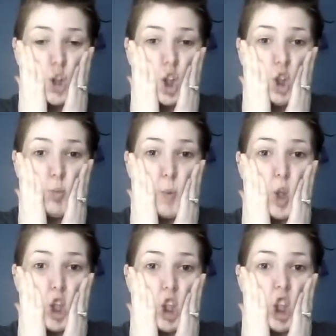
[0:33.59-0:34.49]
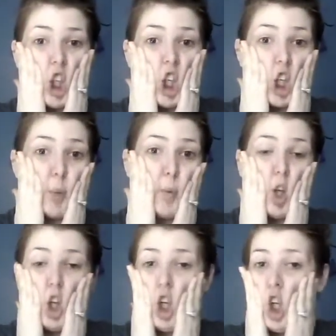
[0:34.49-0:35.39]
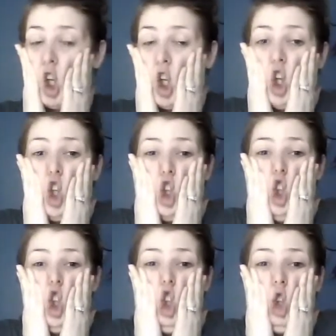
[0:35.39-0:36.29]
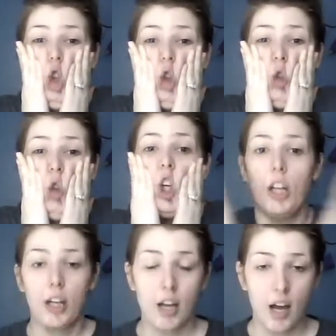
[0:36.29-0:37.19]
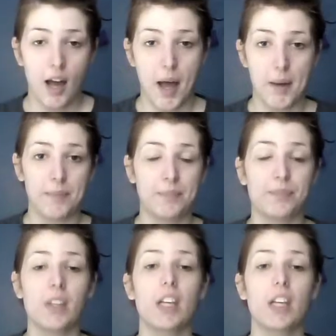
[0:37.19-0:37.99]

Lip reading: this would be a good time to um,